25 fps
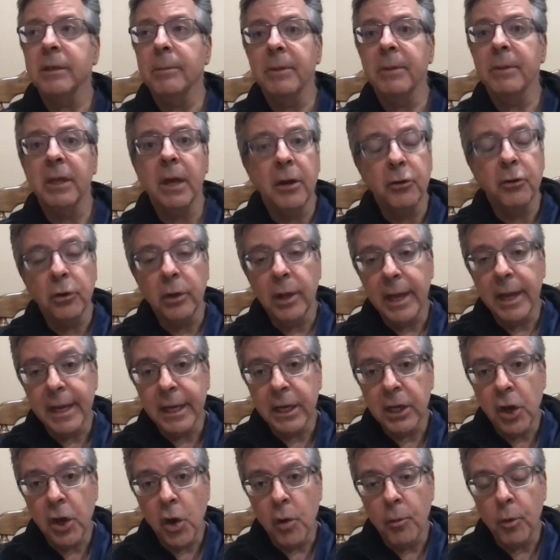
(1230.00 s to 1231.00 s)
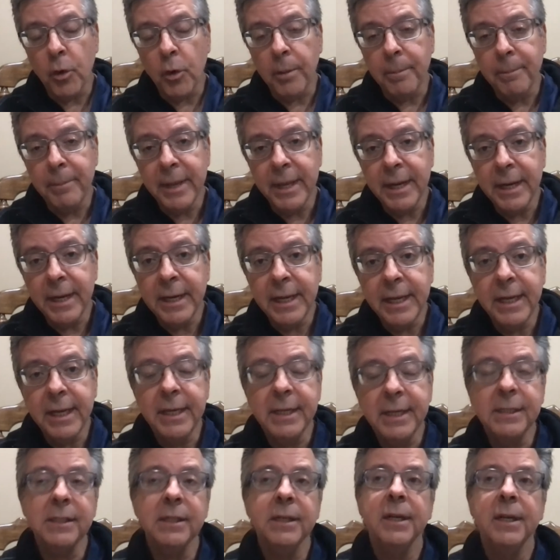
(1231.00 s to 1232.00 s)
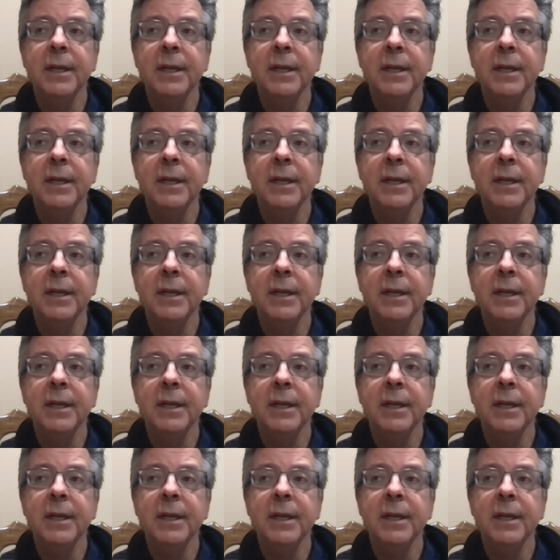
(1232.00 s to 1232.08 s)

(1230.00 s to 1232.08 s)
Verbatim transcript: some of the underlying comorbidities,